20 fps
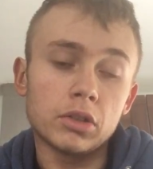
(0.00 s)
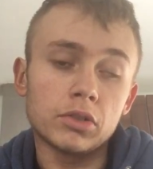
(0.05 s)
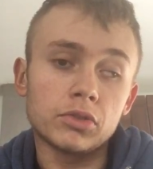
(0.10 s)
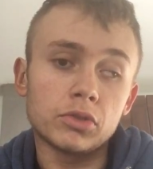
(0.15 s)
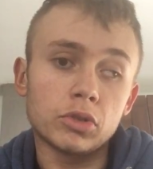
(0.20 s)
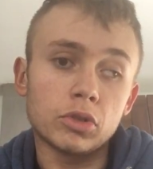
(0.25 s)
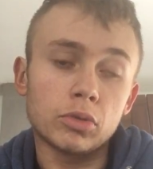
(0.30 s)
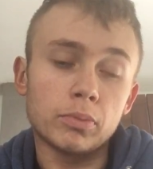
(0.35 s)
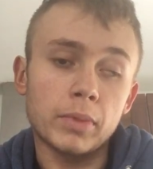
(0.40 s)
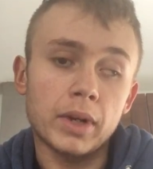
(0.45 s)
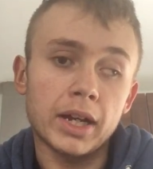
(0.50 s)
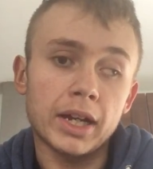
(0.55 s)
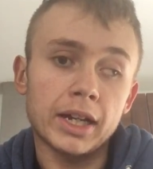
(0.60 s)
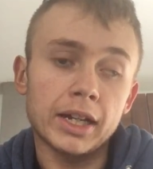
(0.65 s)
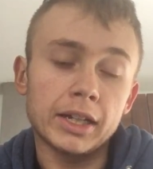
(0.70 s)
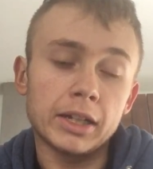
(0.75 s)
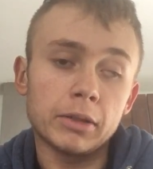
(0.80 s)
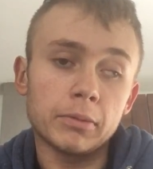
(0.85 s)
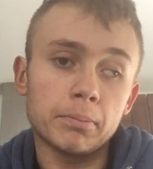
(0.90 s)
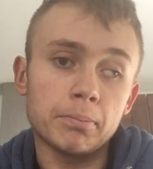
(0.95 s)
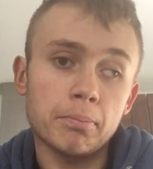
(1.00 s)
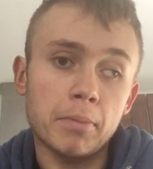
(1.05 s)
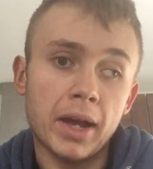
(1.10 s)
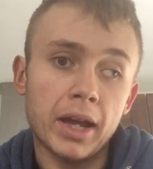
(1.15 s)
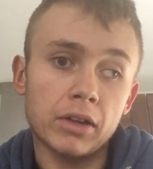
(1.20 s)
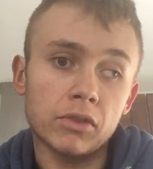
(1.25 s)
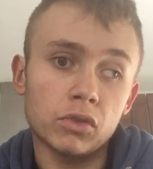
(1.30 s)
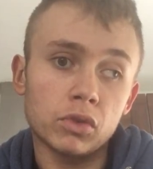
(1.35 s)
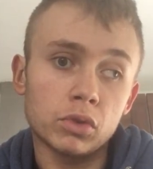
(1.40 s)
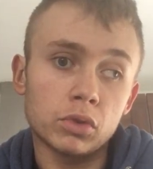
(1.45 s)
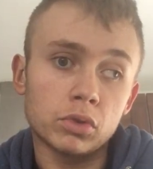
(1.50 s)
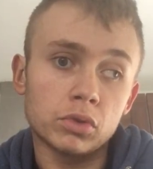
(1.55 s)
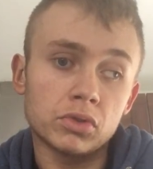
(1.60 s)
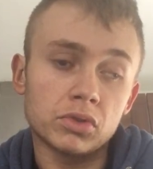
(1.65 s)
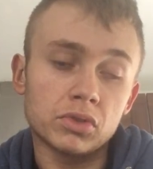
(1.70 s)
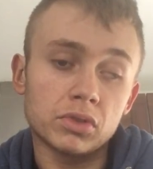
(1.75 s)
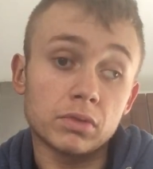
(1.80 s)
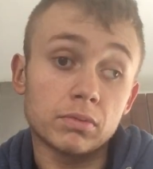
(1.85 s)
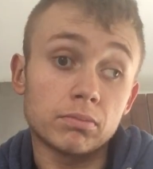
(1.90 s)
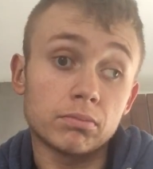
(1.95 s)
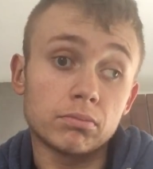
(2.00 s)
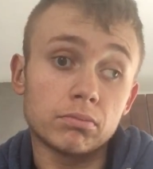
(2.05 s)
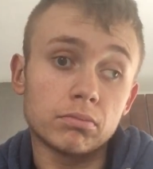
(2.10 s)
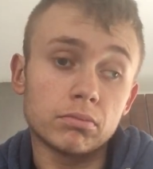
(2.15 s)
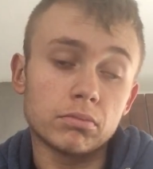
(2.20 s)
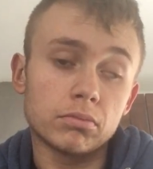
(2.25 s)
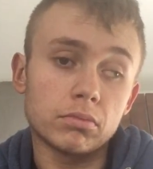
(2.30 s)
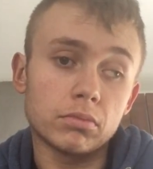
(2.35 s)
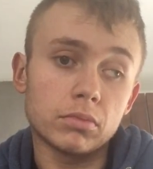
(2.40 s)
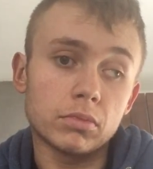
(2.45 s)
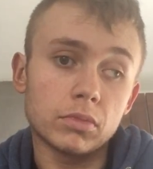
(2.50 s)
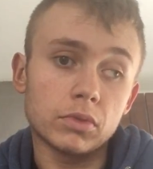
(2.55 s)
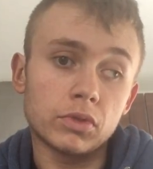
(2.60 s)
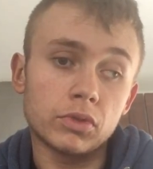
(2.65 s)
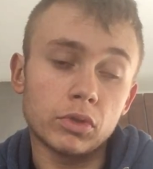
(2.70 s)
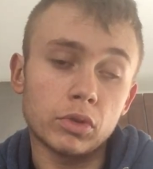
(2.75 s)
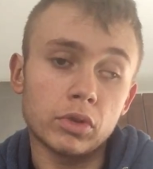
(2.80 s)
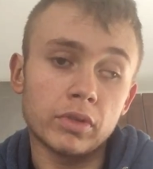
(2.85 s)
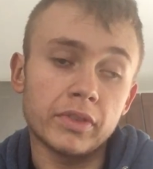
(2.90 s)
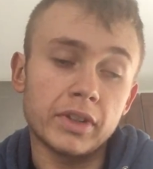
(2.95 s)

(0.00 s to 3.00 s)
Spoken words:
So my macros sort